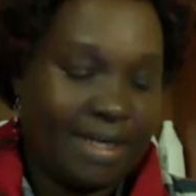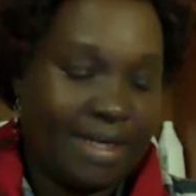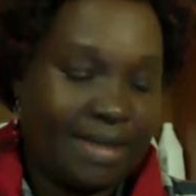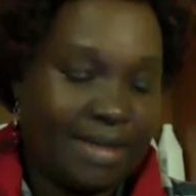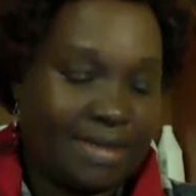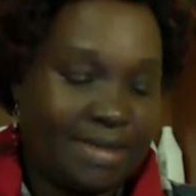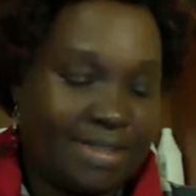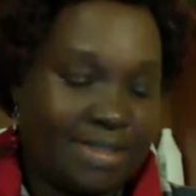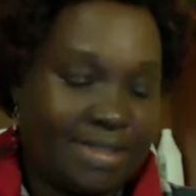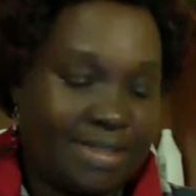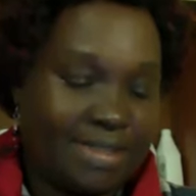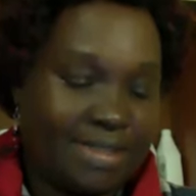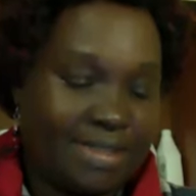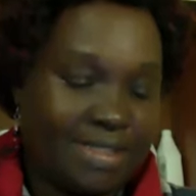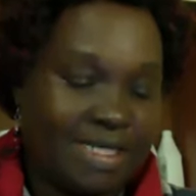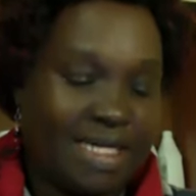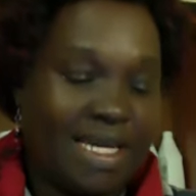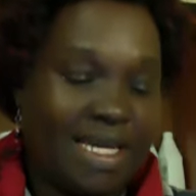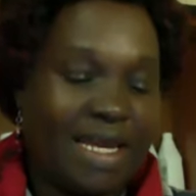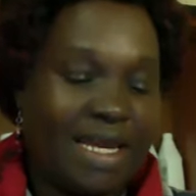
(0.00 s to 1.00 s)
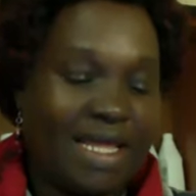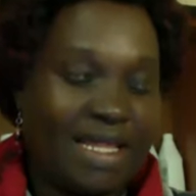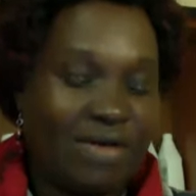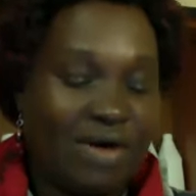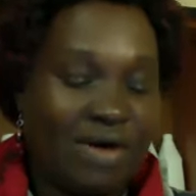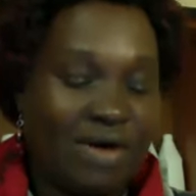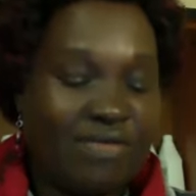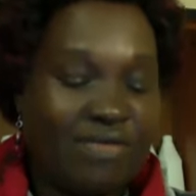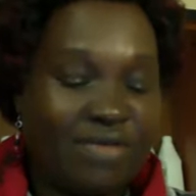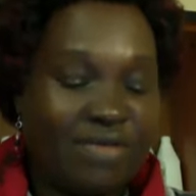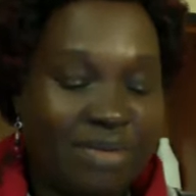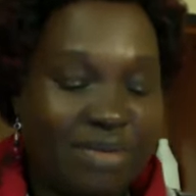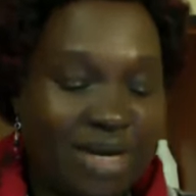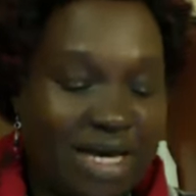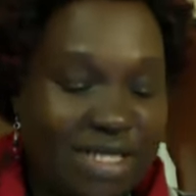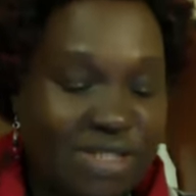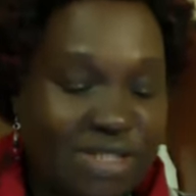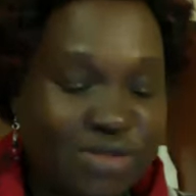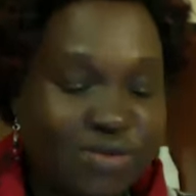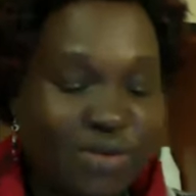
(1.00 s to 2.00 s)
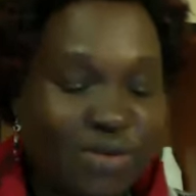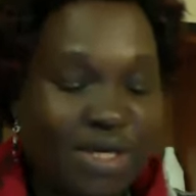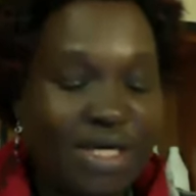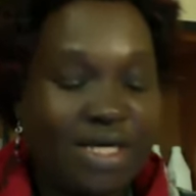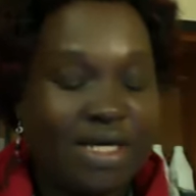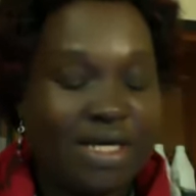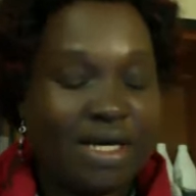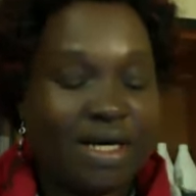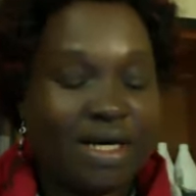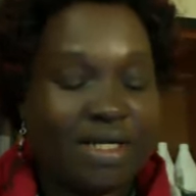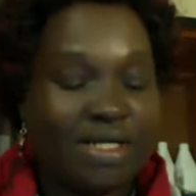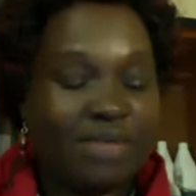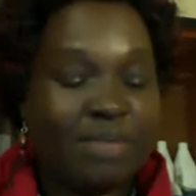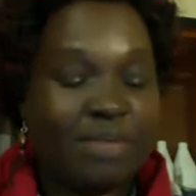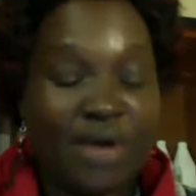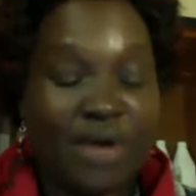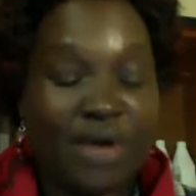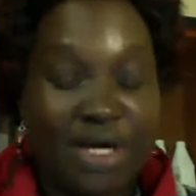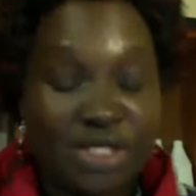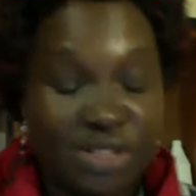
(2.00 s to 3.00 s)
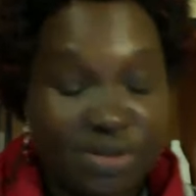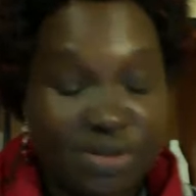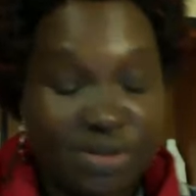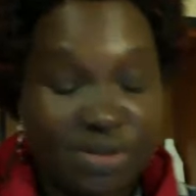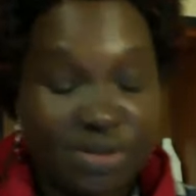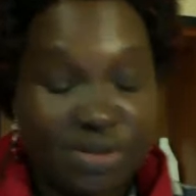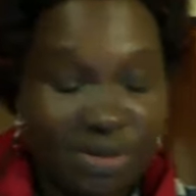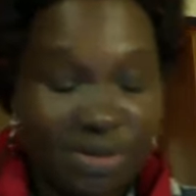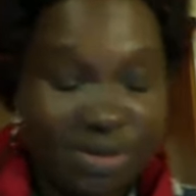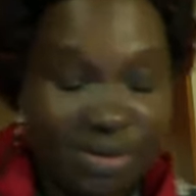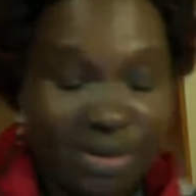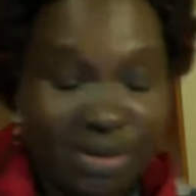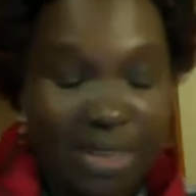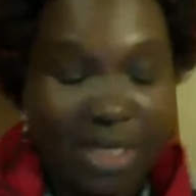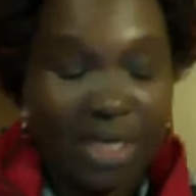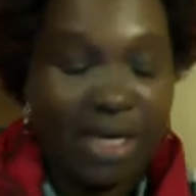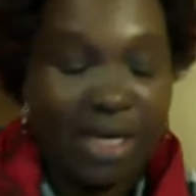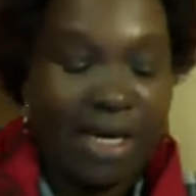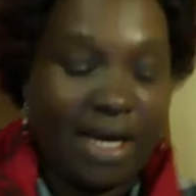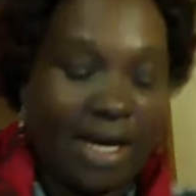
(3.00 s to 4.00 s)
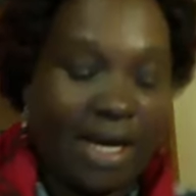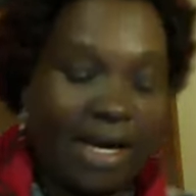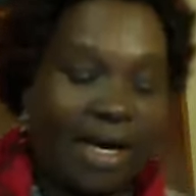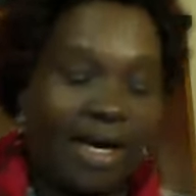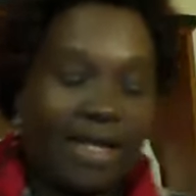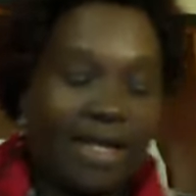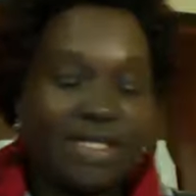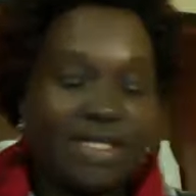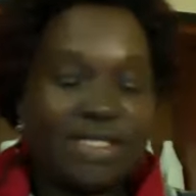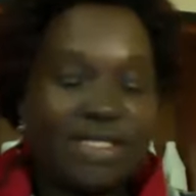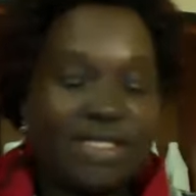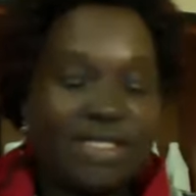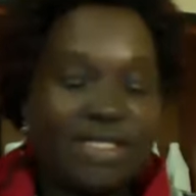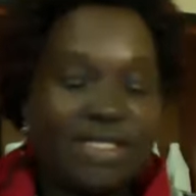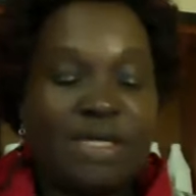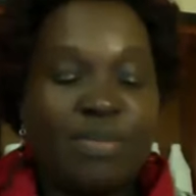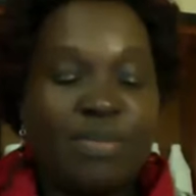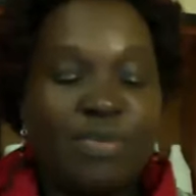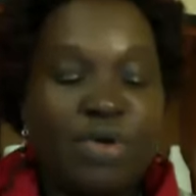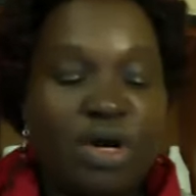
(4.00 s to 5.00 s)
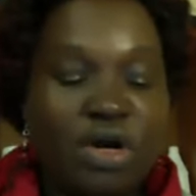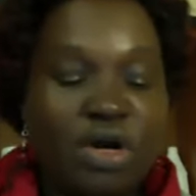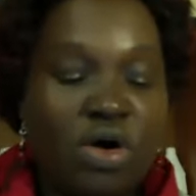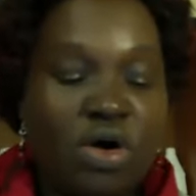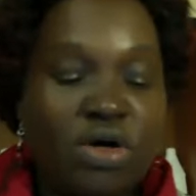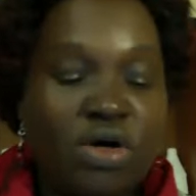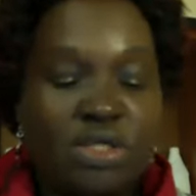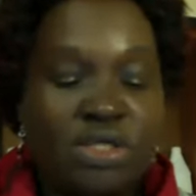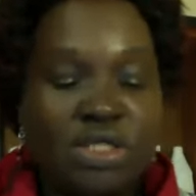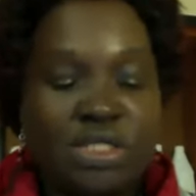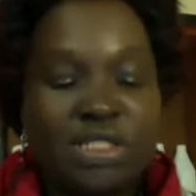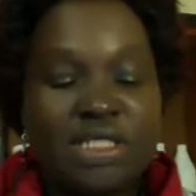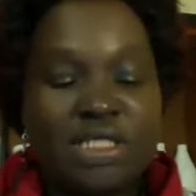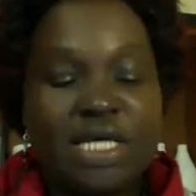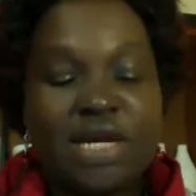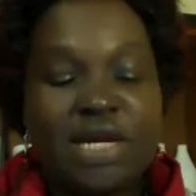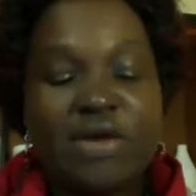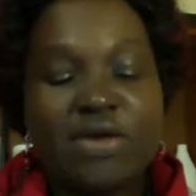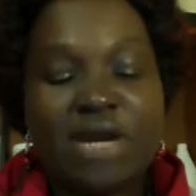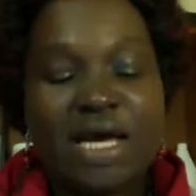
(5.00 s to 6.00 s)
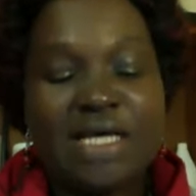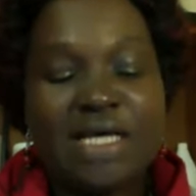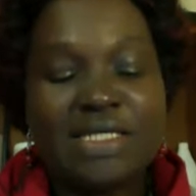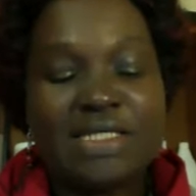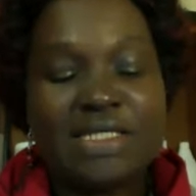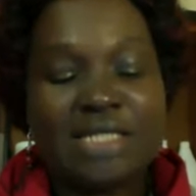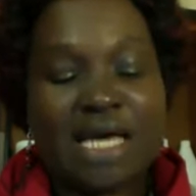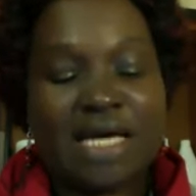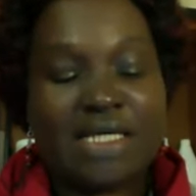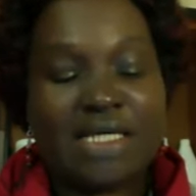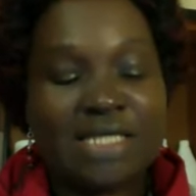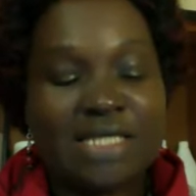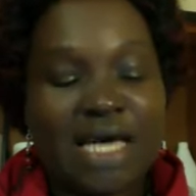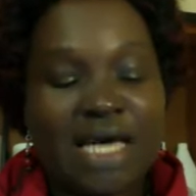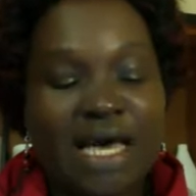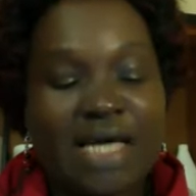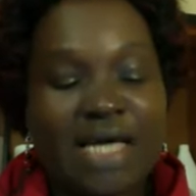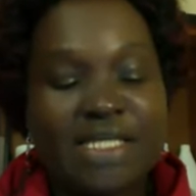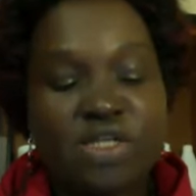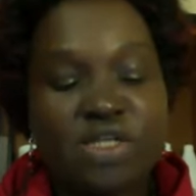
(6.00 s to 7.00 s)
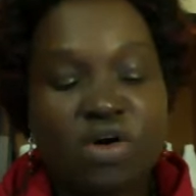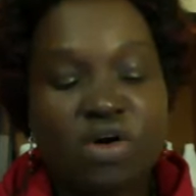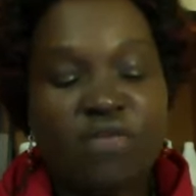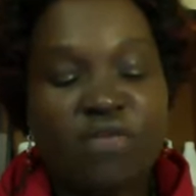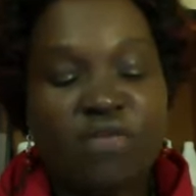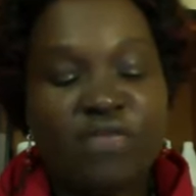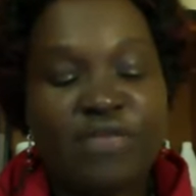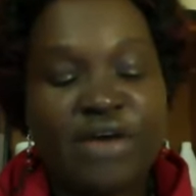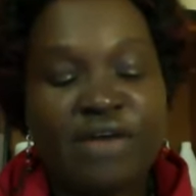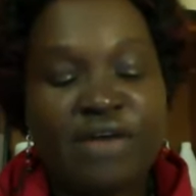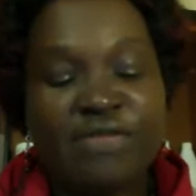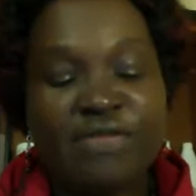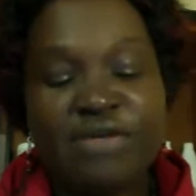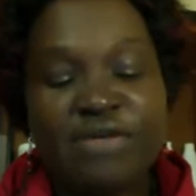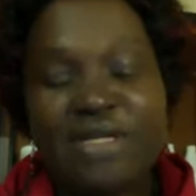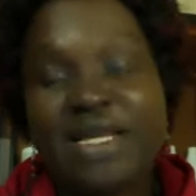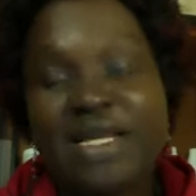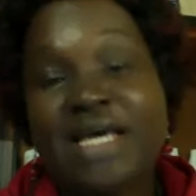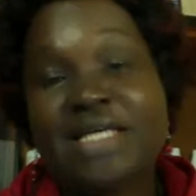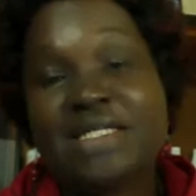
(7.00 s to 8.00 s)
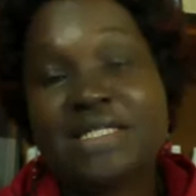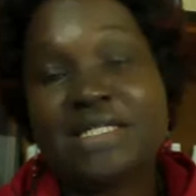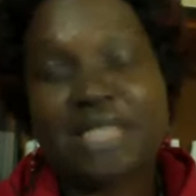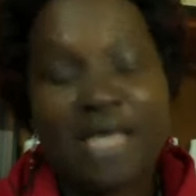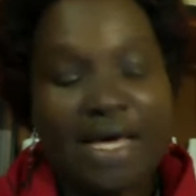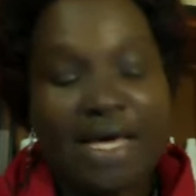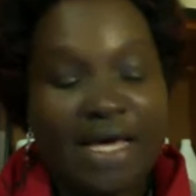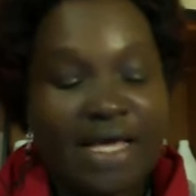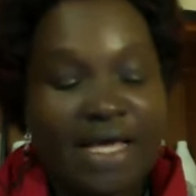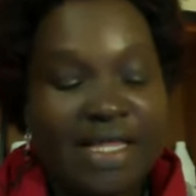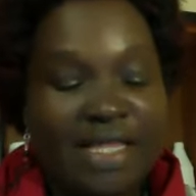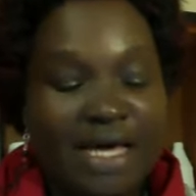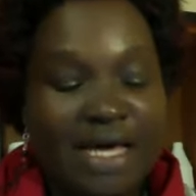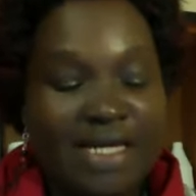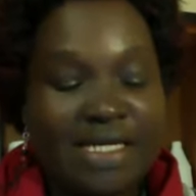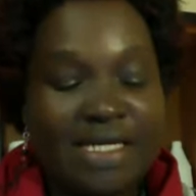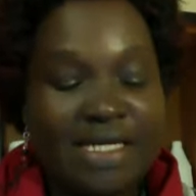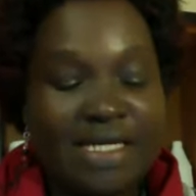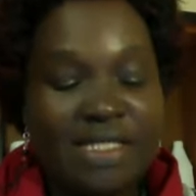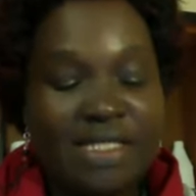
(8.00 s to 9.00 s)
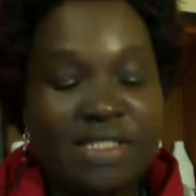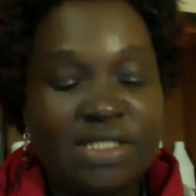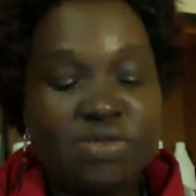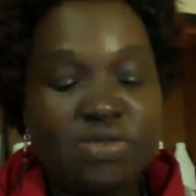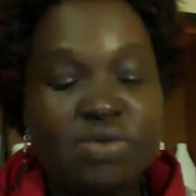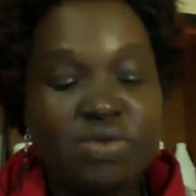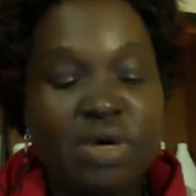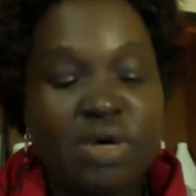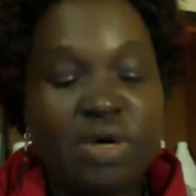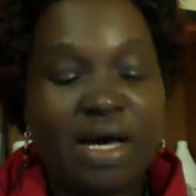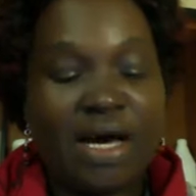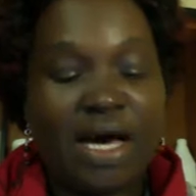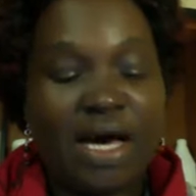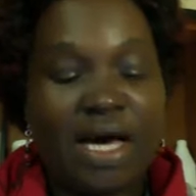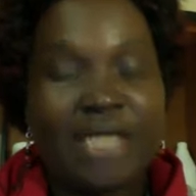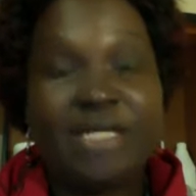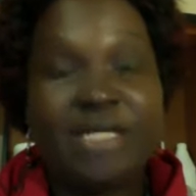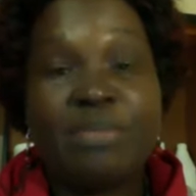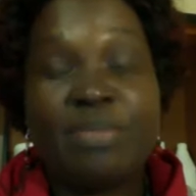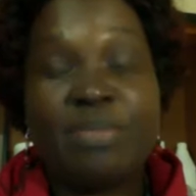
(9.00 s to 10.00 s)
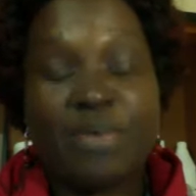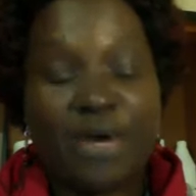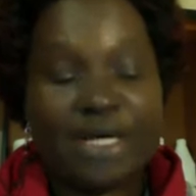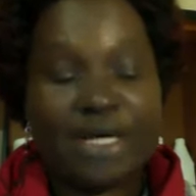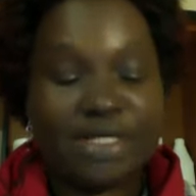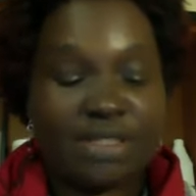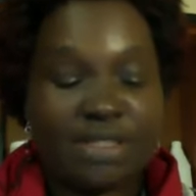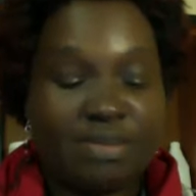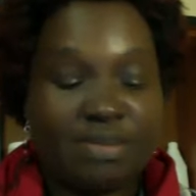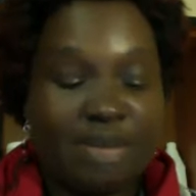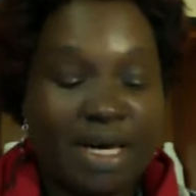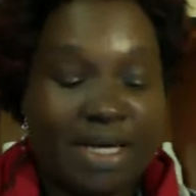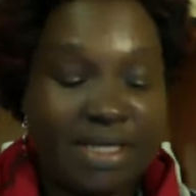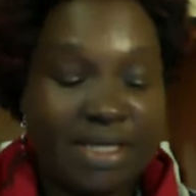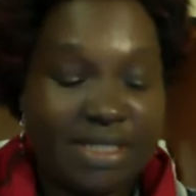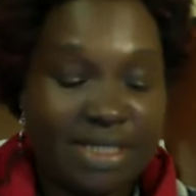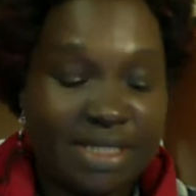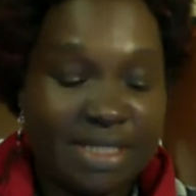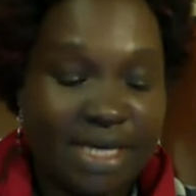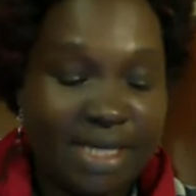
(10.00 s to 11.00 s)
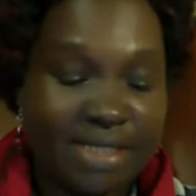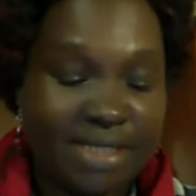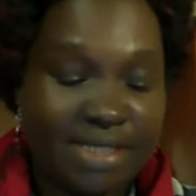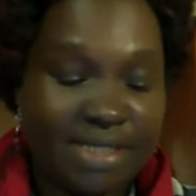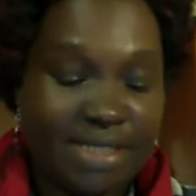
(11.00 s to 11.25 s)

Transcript: still another one from last week, depression. This is a prolonged generalized anxiety or fearfulness that leads to a depressed mindset